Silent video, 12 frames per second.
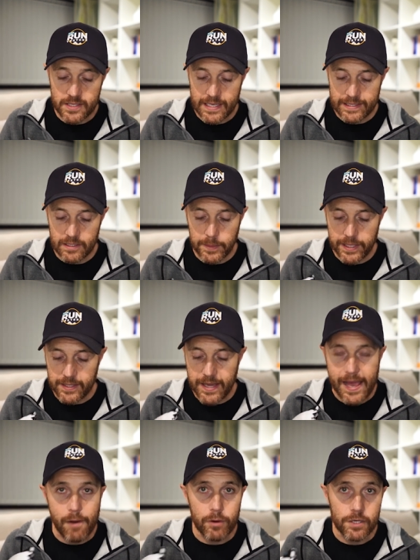It's a little bit
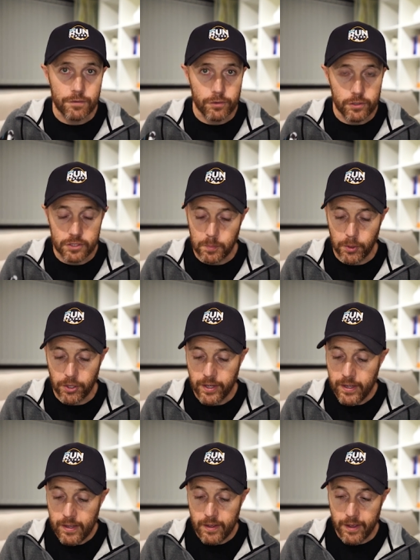garish for us, but
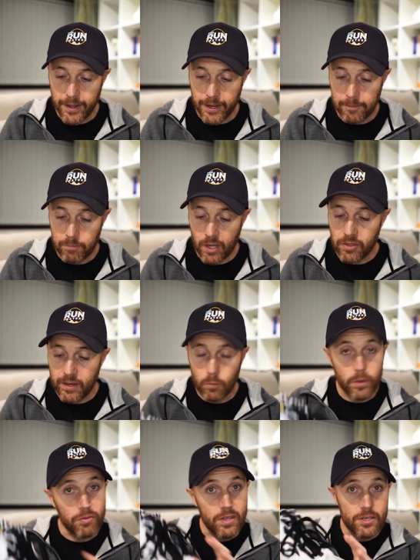um, I
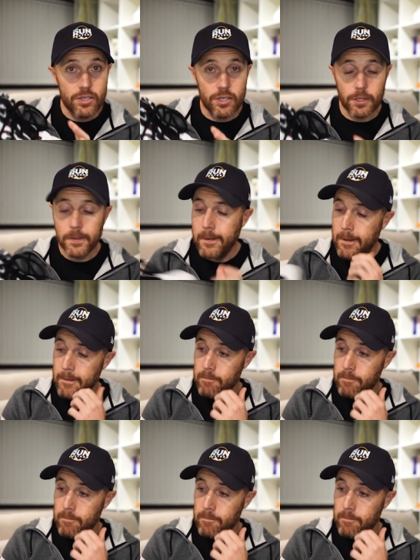think with this shoe,